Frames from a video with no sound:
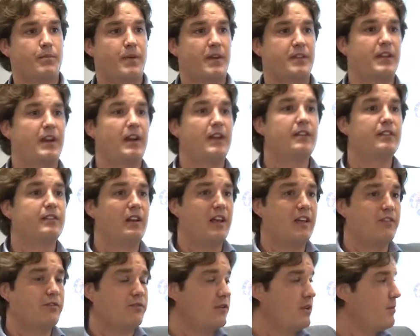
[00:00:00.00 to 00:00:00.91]
Pantanal is a
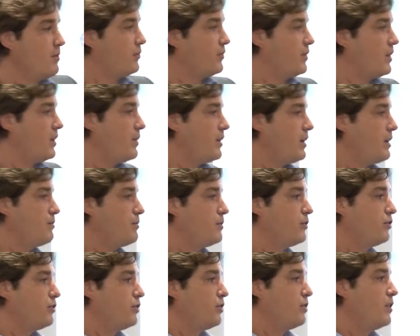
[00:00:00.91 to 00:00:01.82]
less famous area in
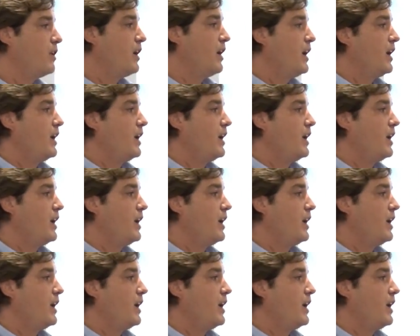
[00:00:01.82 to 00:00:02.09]
Brazil.